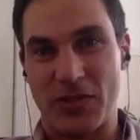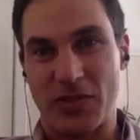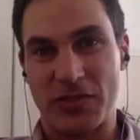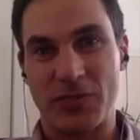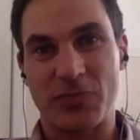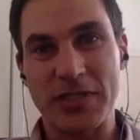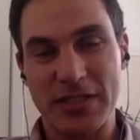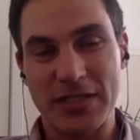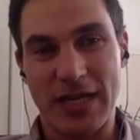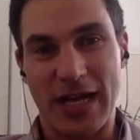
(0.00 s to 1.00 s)
So the
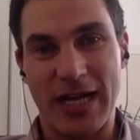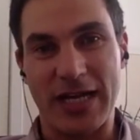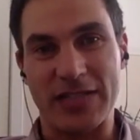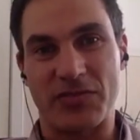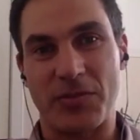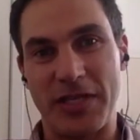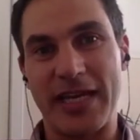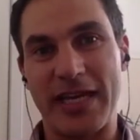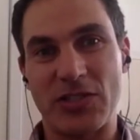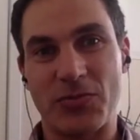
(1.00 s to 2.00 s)
real cause of
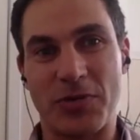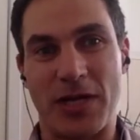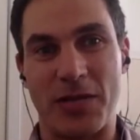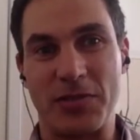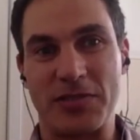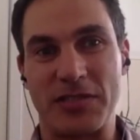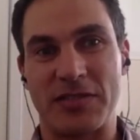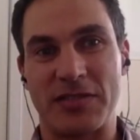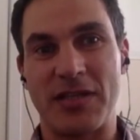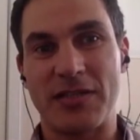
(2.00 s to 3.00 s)
communication problems
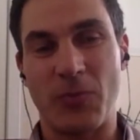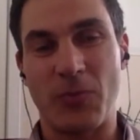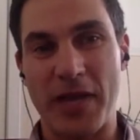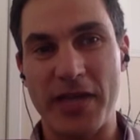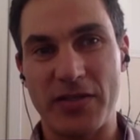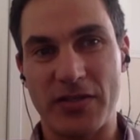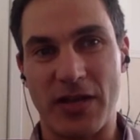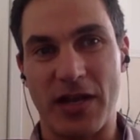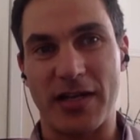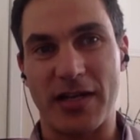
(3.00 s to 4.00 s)
is not the way you
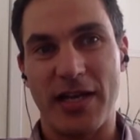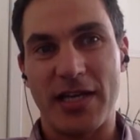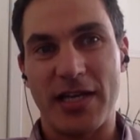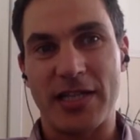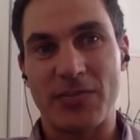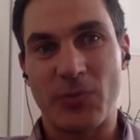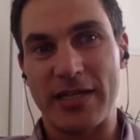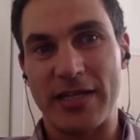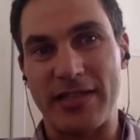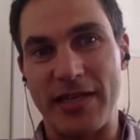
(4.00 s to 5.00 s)
talk; it's more
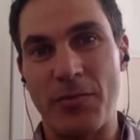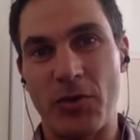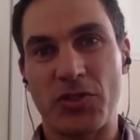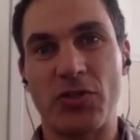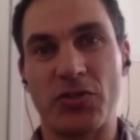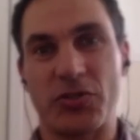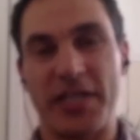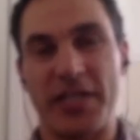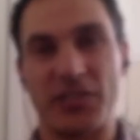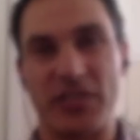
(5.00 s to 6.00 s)
like the emotional
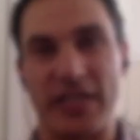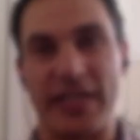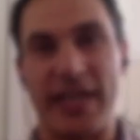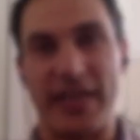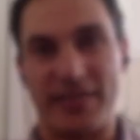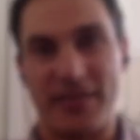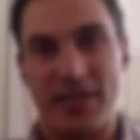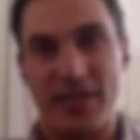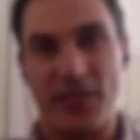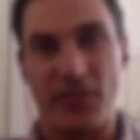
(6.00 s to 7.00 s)
triggers that get
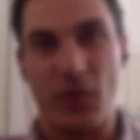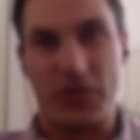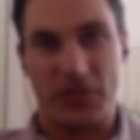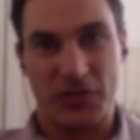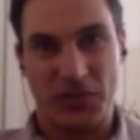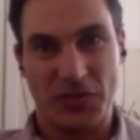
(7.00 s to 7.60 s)
evoked.